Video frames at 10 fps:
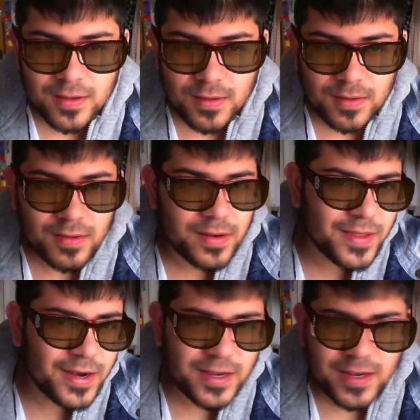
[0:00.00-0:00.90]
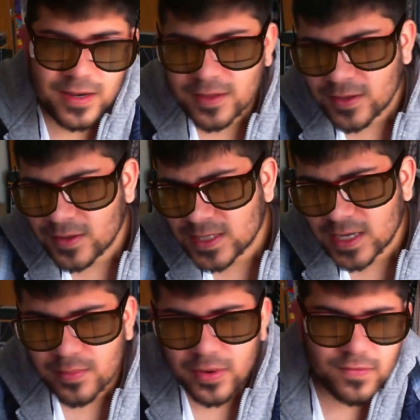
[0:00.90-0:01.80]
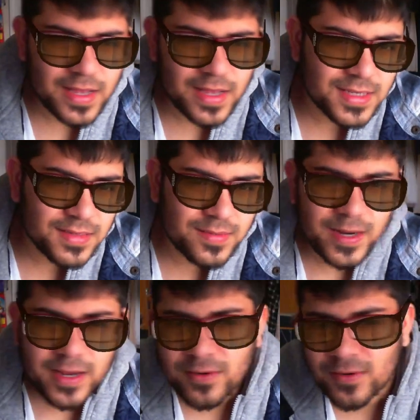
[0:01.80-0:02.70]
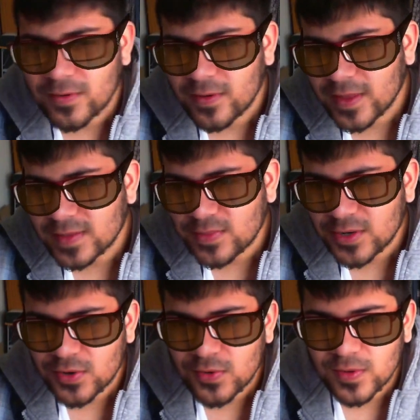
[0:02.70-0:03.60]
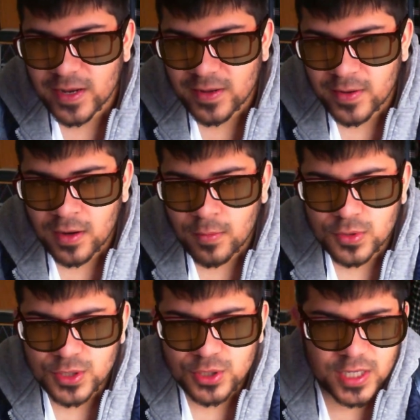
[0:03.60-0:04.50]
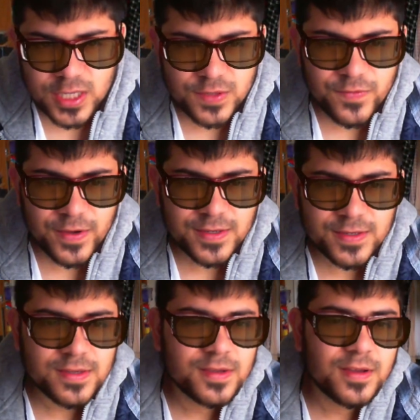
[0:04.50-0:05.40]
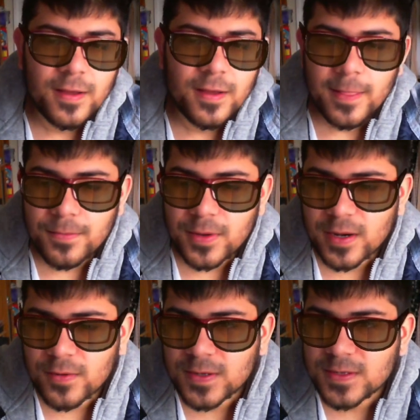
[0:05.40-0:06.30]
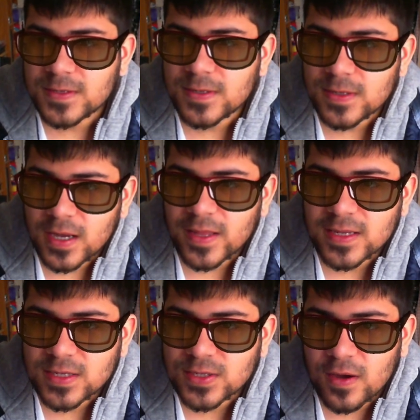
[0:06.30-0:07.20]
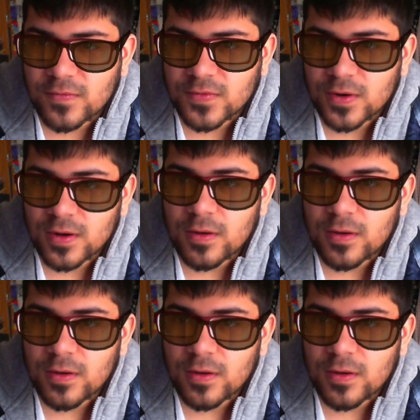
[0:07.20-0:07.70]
Not that I need a, a second pair of glasses, but I don't know. That's pretty cool that it uh, motion tracks your face. But anyways, yeah, that's the software.